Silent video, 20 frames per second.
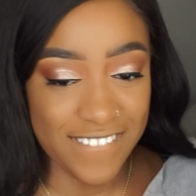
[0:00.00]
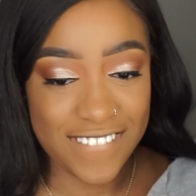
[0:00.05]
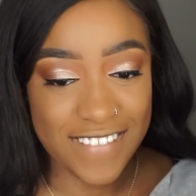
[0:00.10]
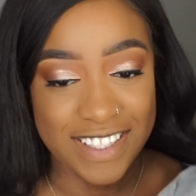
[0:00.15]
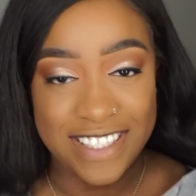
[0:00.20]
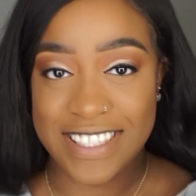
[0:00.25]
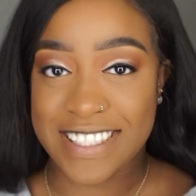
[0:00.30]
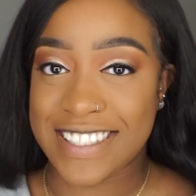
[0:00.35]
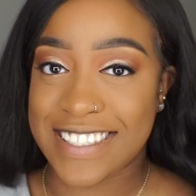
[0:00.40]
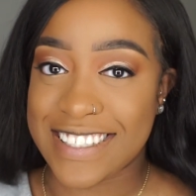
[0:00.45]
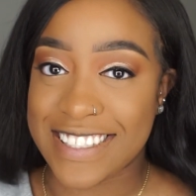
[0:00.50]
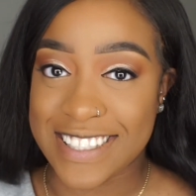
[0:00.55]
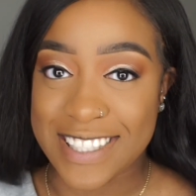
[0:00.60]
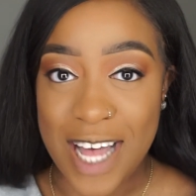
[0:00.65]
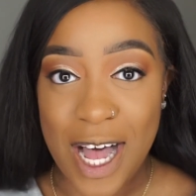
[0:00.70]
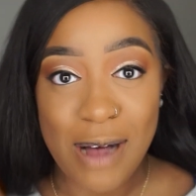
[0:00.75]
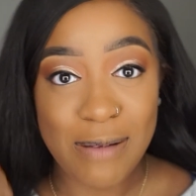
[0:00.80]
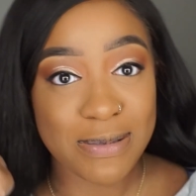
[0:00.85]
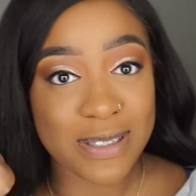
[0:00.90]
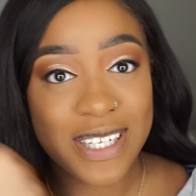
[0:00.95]

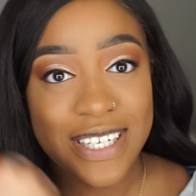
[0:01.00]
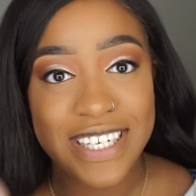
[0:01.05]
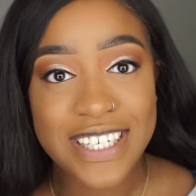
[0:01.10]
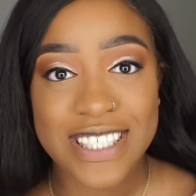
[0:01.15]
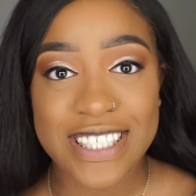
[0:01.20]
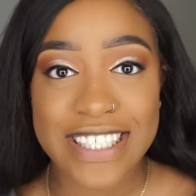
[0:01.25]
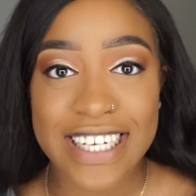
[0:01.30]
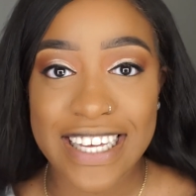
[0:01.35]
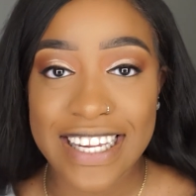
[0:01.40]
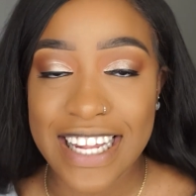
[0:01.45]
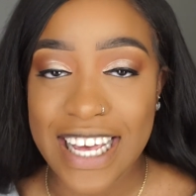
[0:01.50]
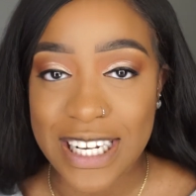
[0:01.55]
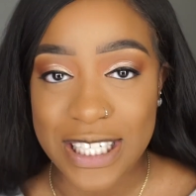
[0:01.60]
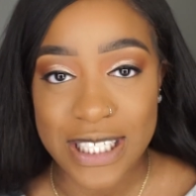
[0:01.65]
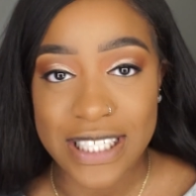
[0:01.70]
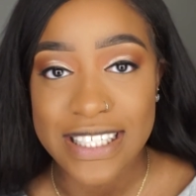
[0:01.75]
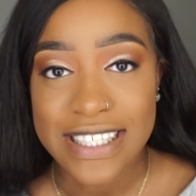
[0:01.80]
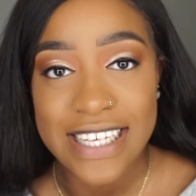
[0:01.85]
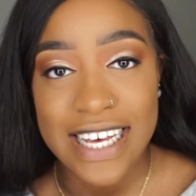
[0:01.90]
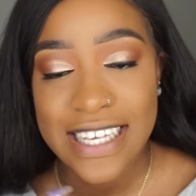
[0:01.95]
stomps on your shit, like
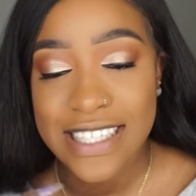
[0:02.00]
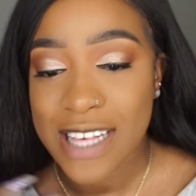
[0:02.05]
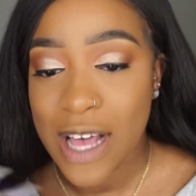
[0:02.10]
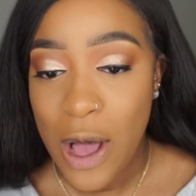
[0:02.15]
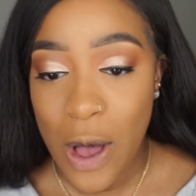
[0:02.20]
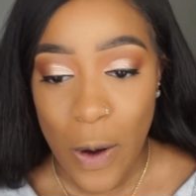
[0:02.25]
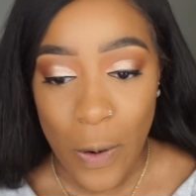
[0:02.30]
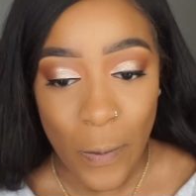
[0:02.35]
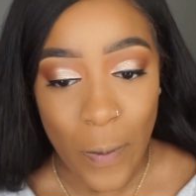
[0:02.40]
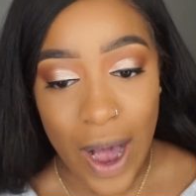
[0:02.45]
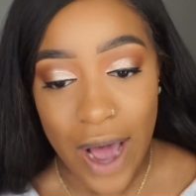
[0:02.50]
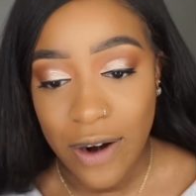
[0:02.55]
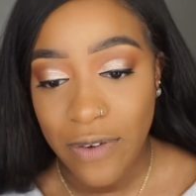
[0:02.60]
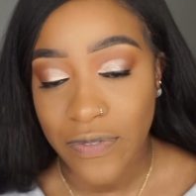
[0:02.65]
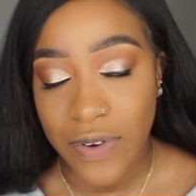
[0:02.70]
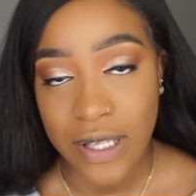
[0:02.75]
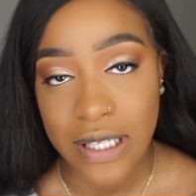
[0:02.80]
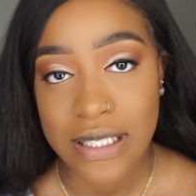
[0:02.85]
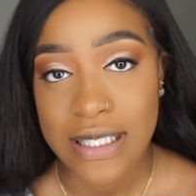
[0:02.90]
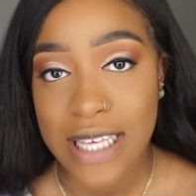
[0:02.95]
just says, well, I don't
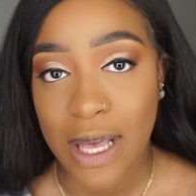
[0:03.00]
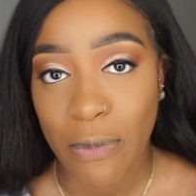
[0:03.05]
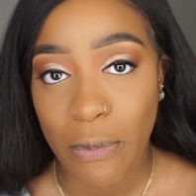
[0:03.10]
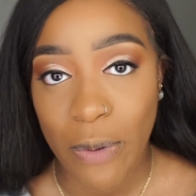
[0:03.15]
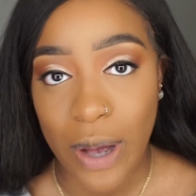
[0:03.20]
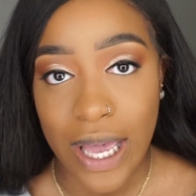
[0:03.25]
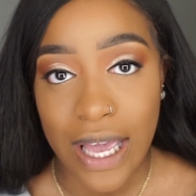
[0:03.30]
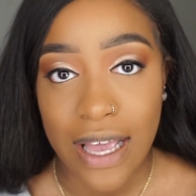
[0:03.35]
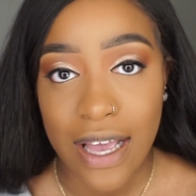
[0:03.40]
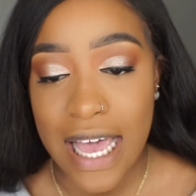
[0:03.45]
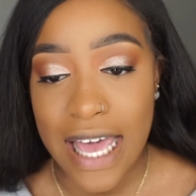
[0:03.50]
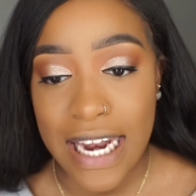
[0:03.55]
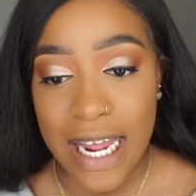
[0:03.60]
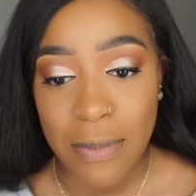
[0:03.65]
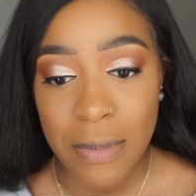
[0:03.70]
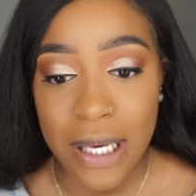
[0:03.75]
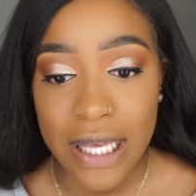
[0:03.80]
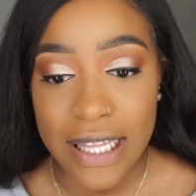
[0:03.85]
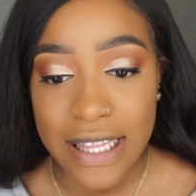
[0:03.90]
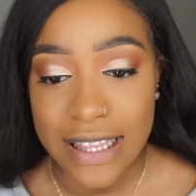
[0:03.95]
feel the same way. And I
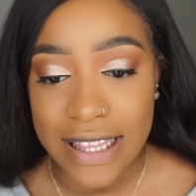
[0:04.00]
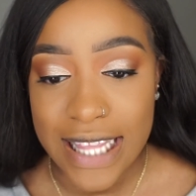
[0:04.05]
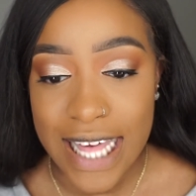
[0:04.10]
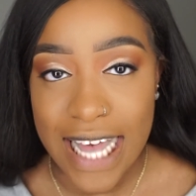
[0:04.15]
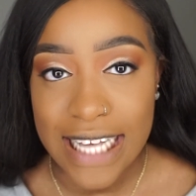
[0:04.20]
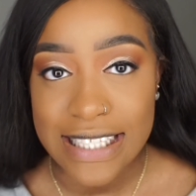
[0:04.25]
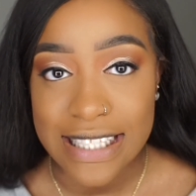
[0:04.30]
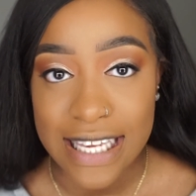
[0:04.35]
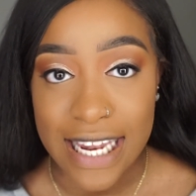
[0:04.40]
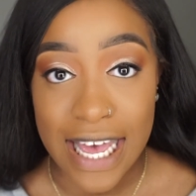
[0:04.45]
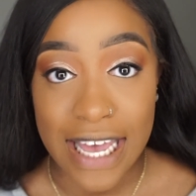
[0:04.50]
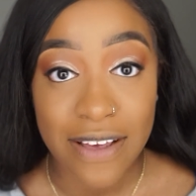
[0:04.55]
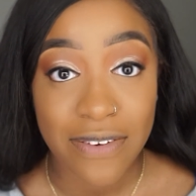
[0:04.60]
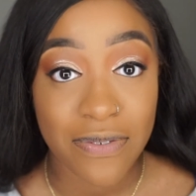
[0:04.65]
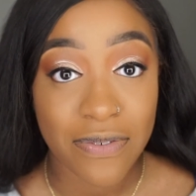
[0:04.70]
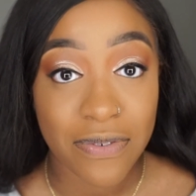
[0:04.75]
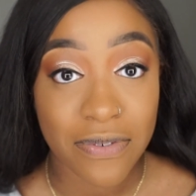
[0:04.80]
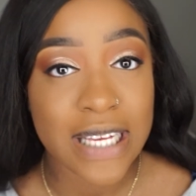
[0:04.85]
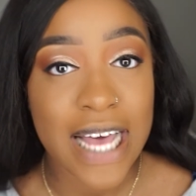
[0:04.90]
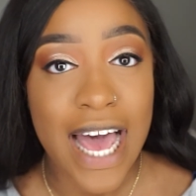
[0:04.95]
mean, that's life.
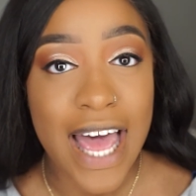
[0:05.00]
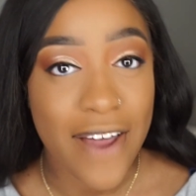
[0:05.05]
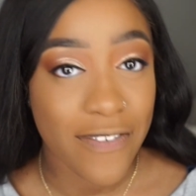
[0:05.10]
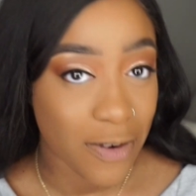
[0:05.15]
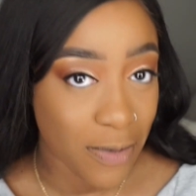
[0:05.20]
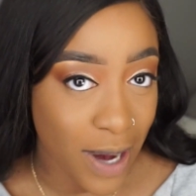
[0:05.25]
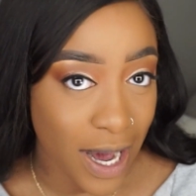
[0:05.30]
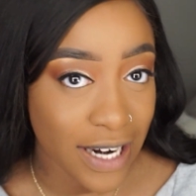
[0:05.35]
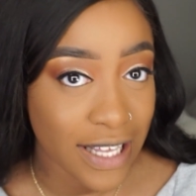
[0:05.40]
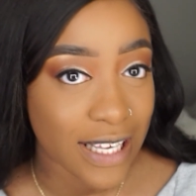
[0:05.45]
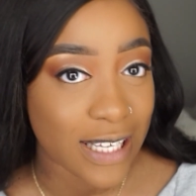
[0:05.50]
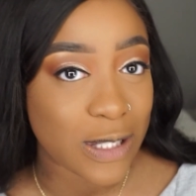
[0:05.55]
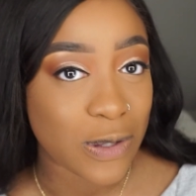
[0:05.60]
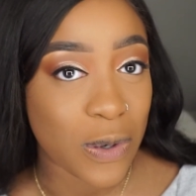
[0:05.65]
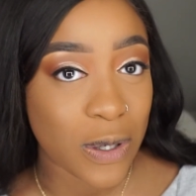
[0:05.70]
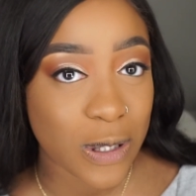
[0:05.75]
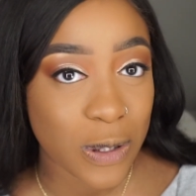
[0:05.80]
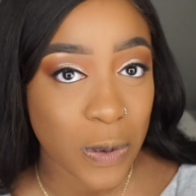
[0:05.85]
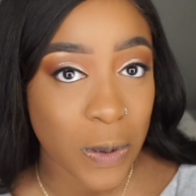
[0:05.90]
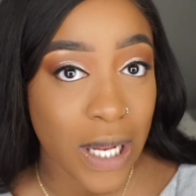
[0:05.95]
Not everybody is
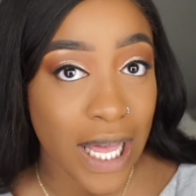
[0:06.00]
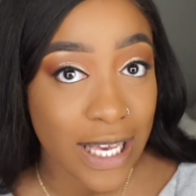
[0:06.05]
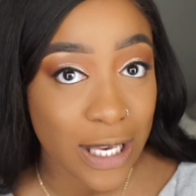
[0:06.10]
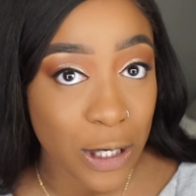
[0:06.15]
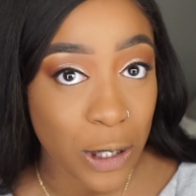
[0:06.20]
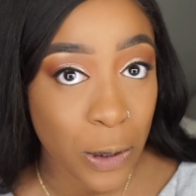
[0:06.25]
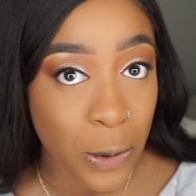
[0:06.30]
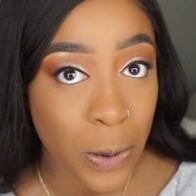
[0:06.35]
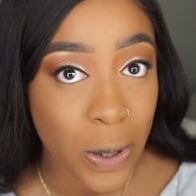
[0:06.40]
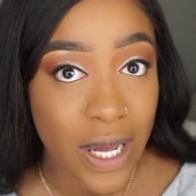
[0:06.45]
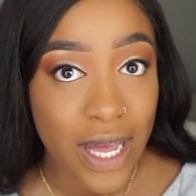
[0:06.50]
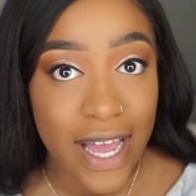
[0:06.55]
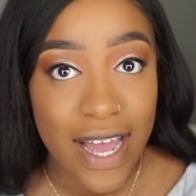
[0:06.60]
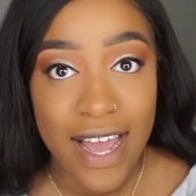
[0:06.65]
going to like you.